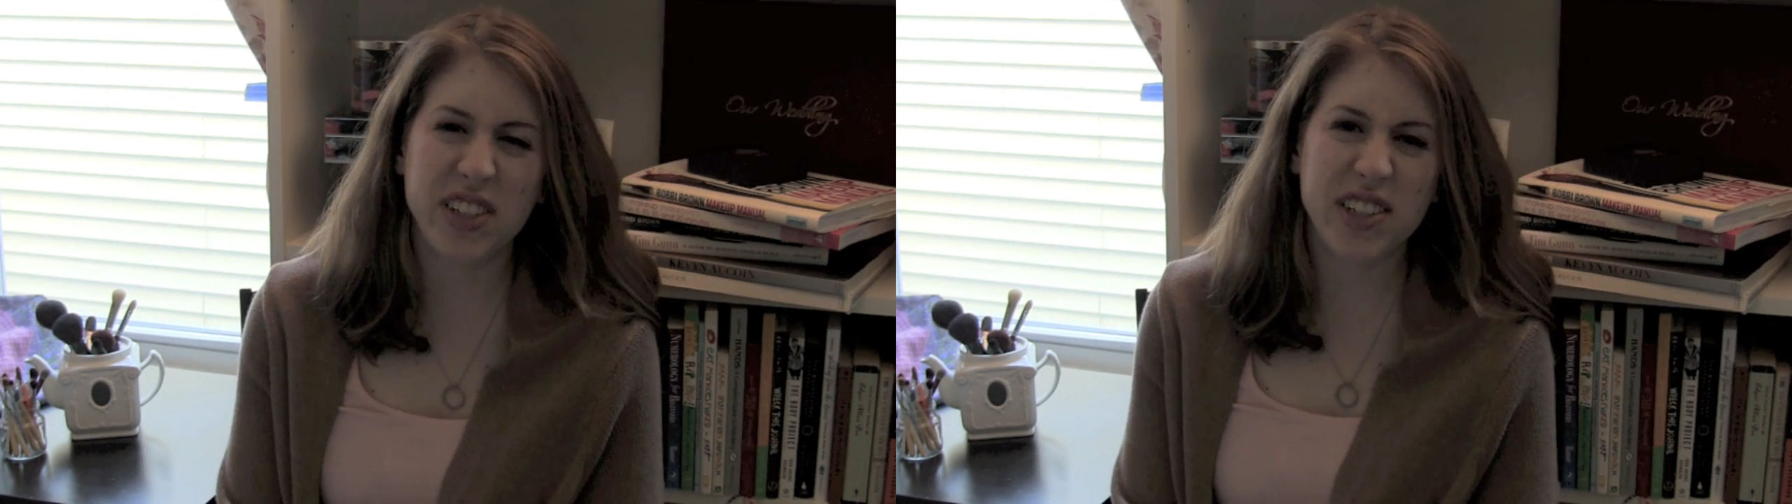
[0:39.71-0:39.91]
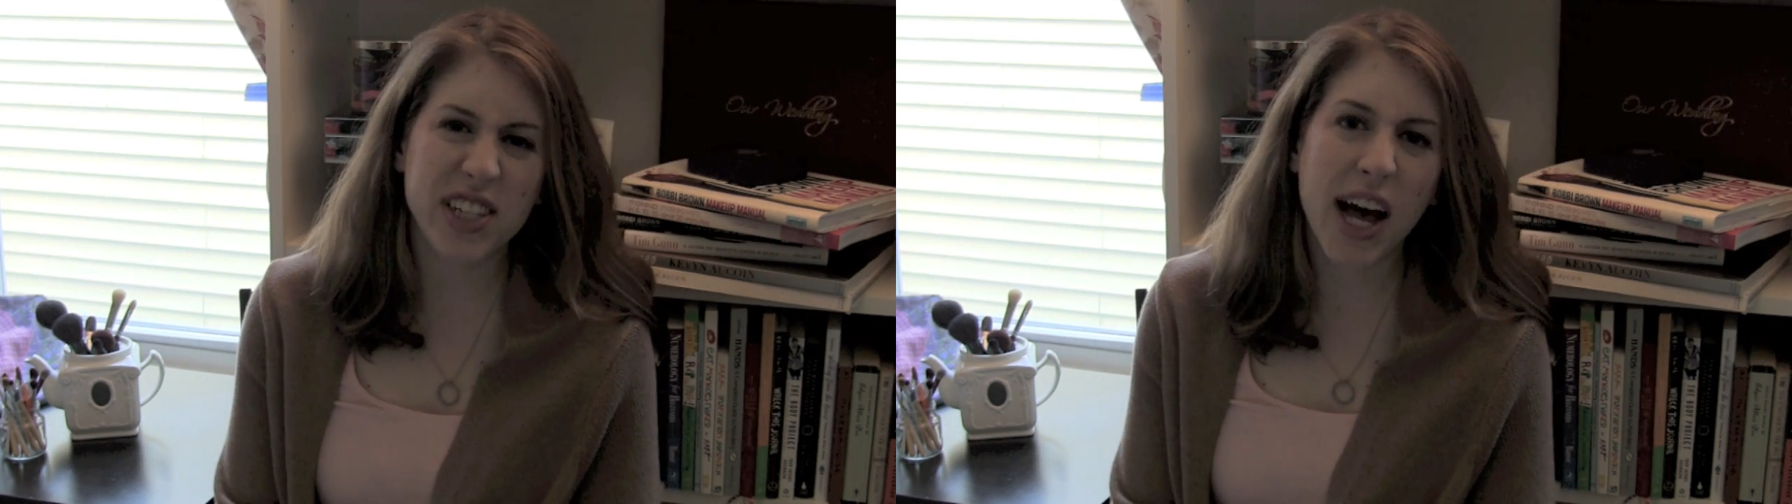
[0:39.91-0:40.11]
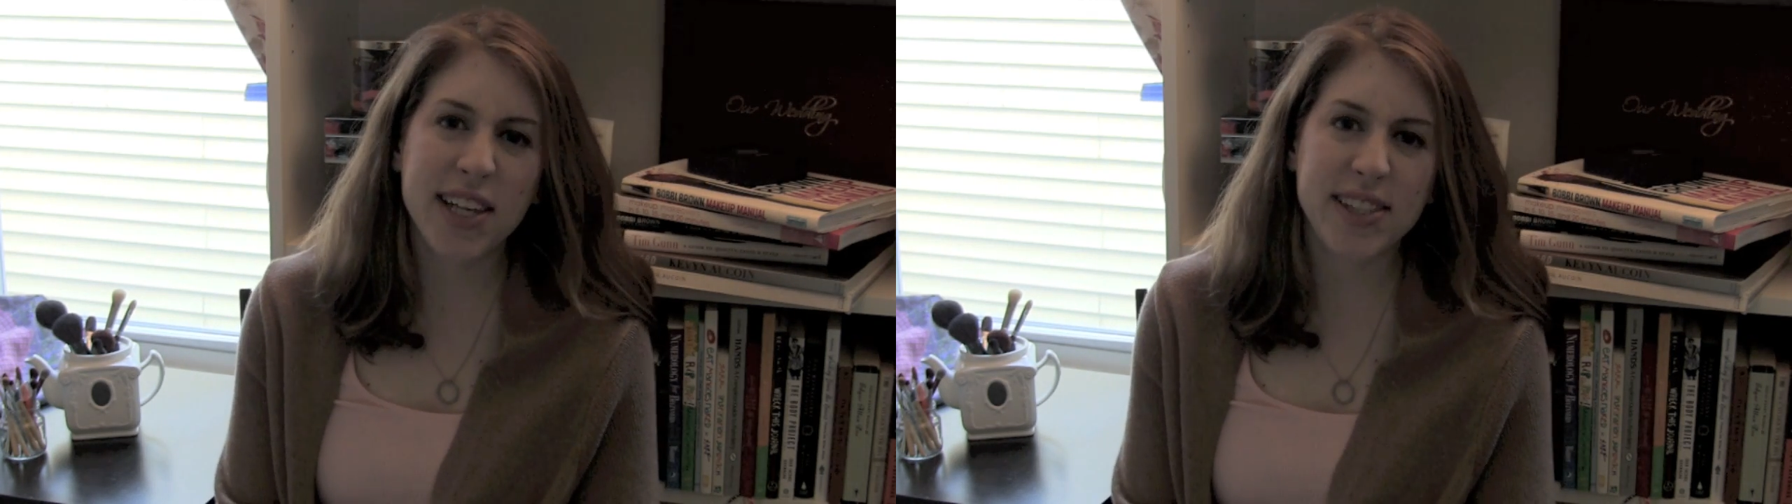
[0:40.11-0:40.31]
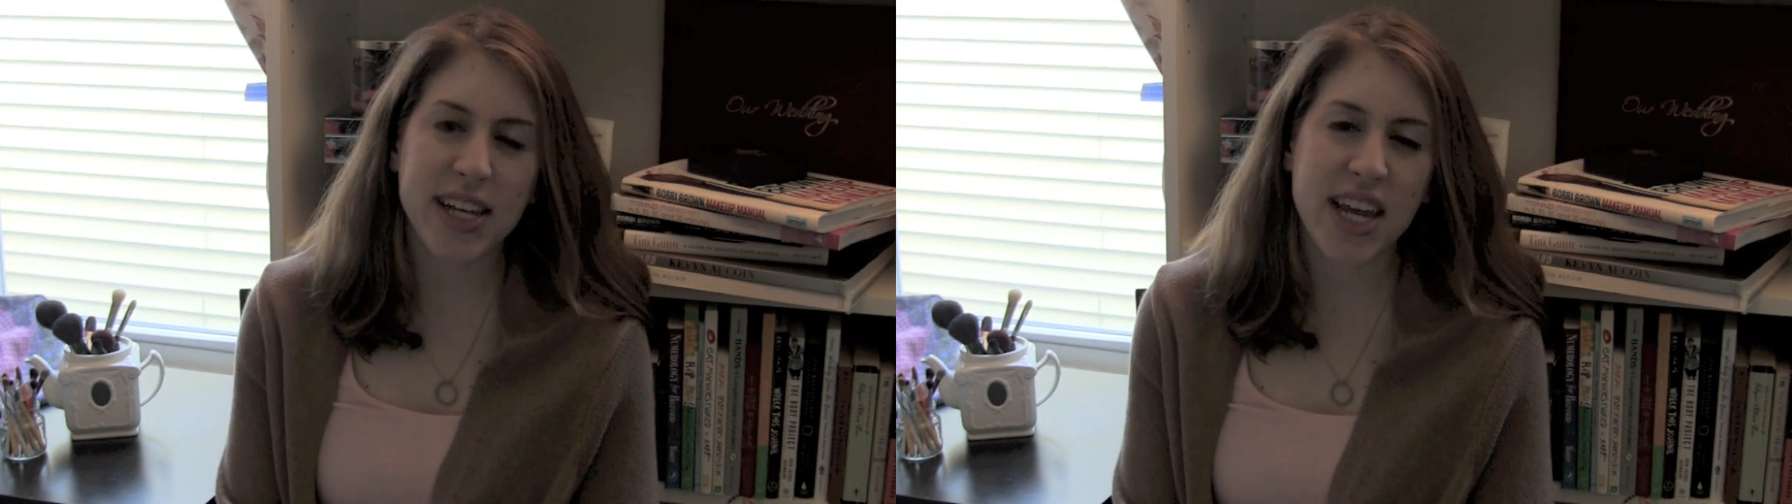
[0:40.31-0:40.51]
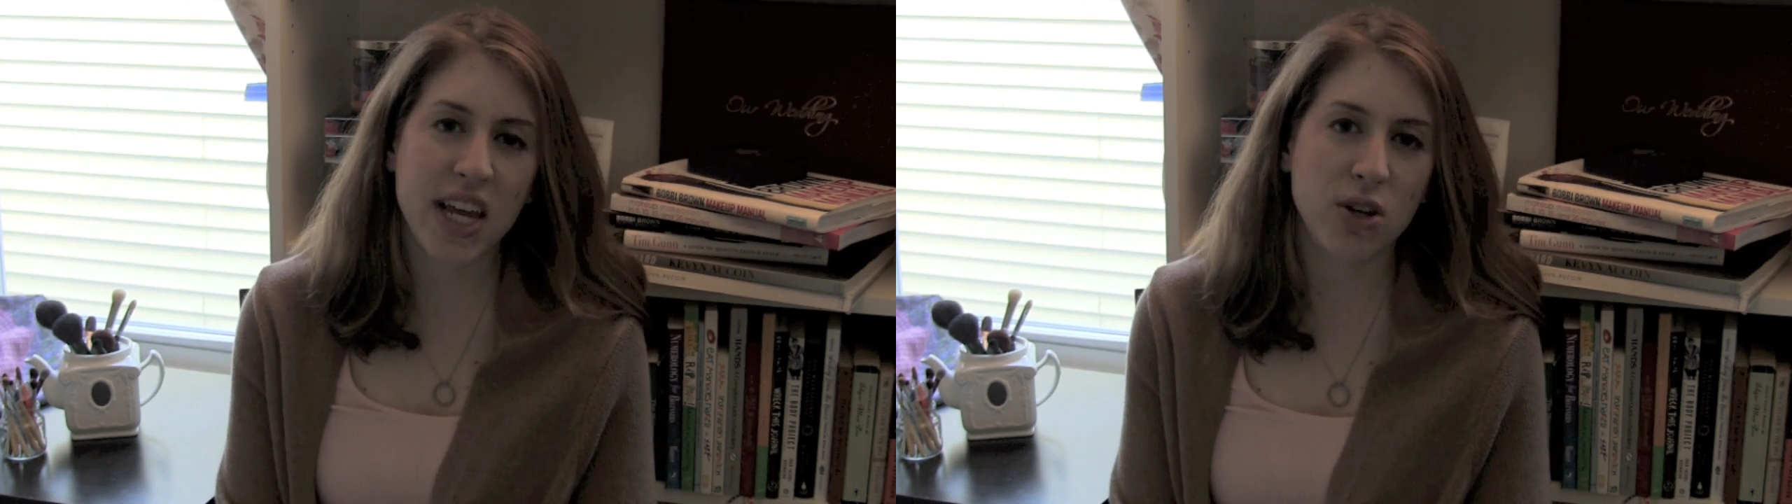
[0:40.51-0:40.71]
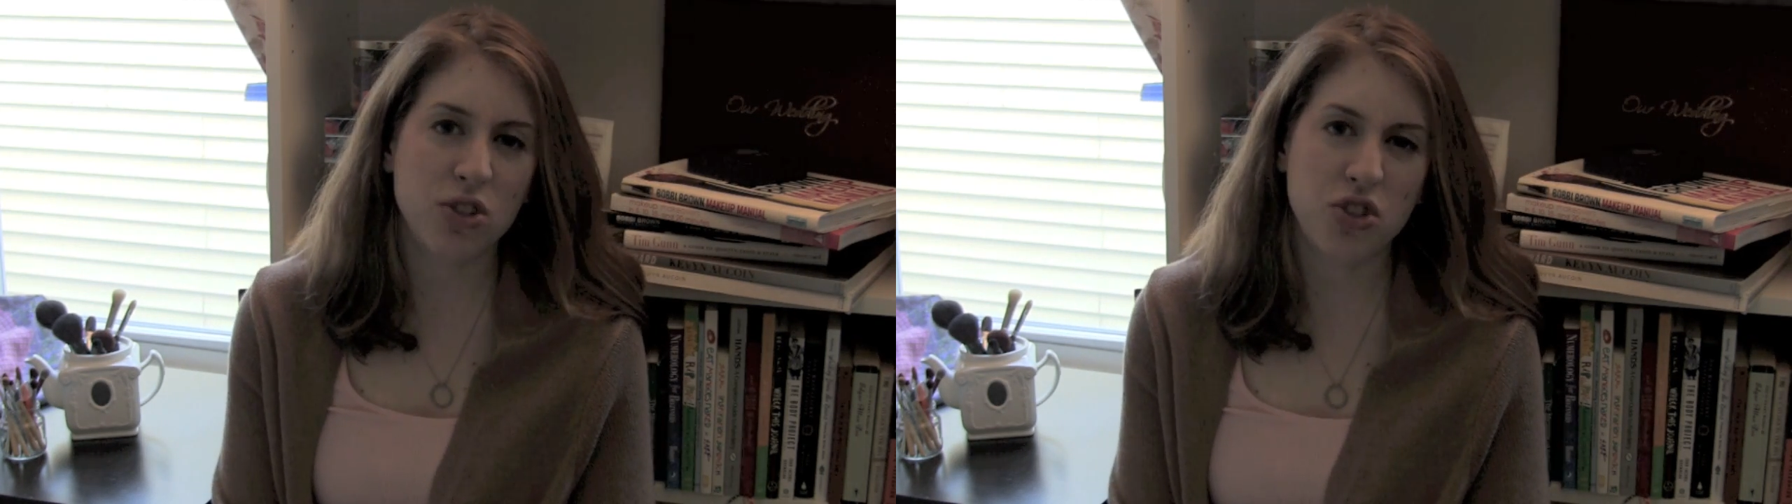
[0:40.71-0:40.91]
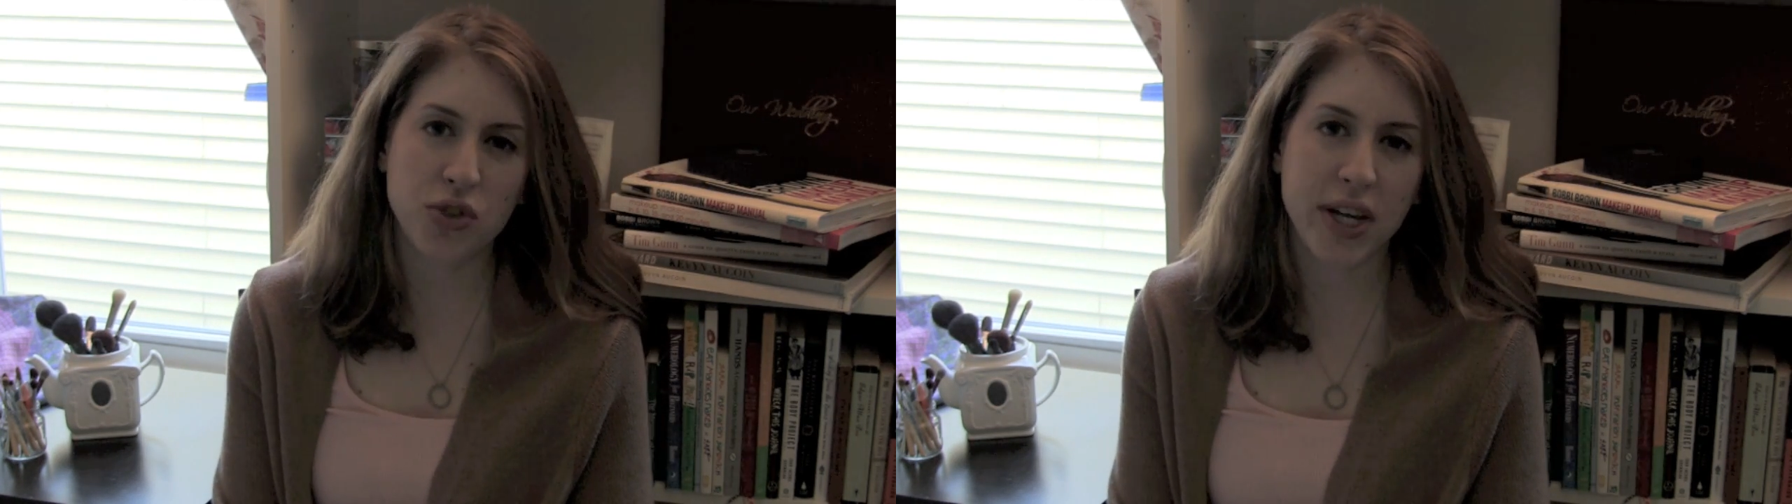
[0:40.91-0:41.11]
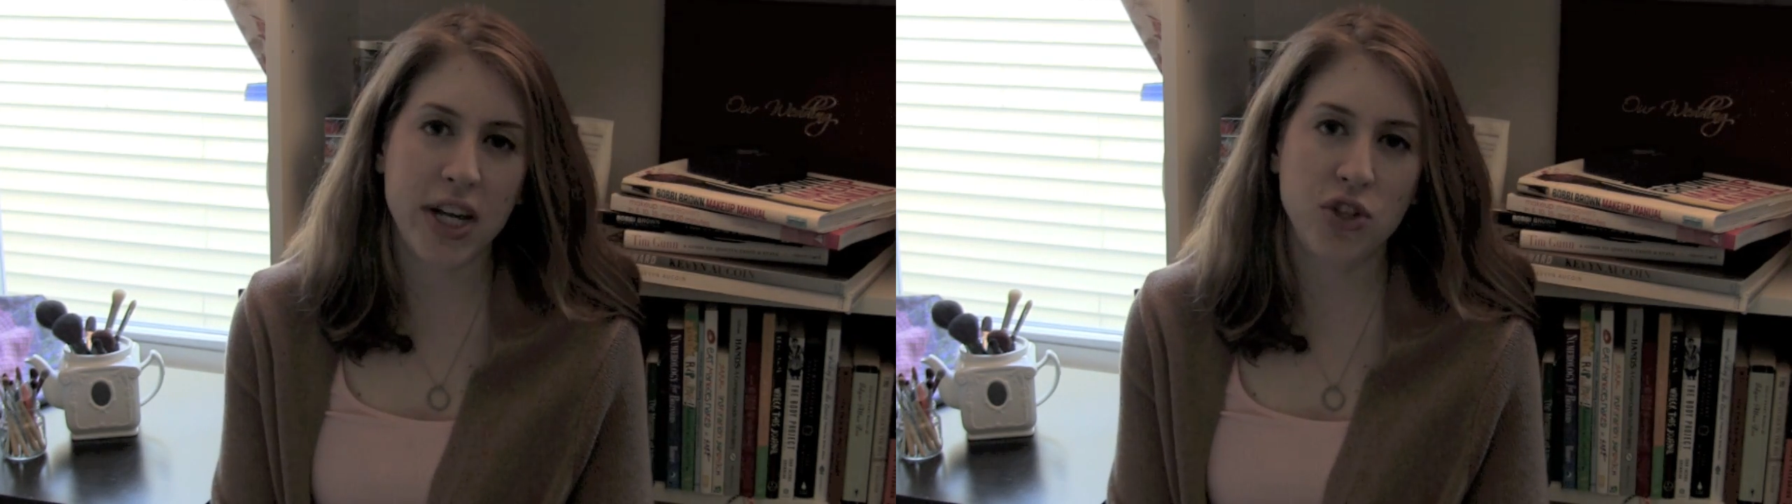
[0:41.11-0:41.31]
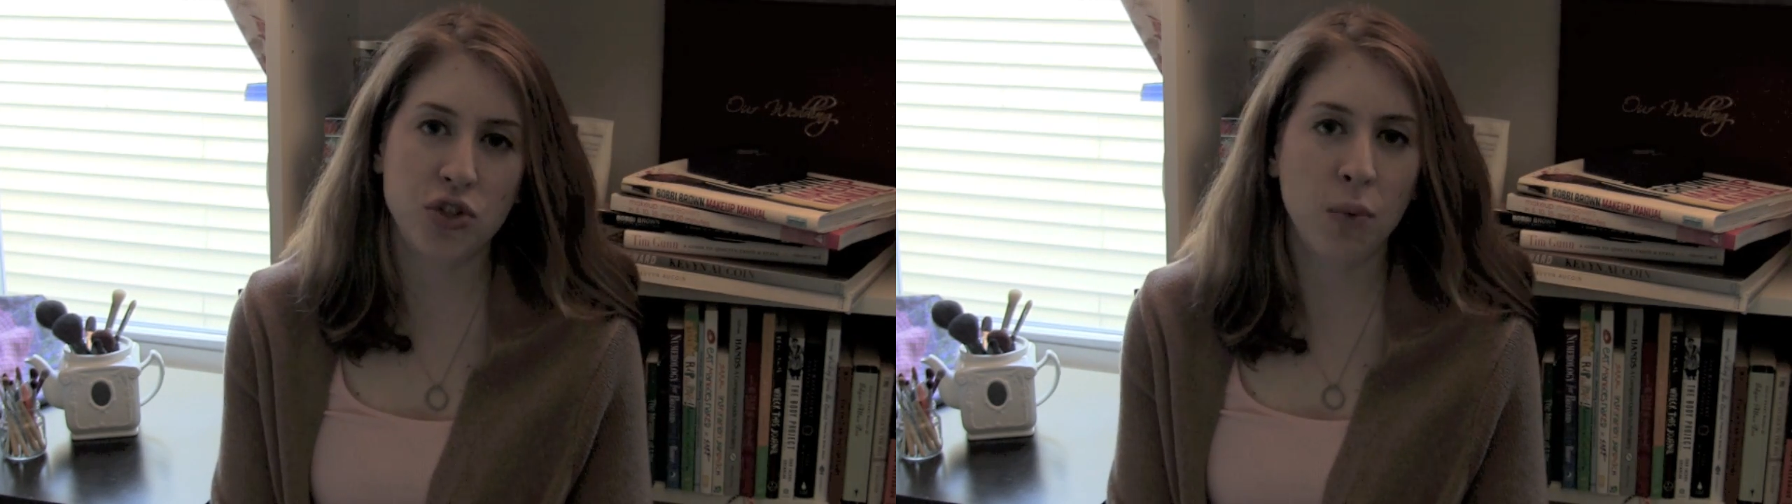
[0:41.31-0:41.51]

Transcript: disgusting or strange,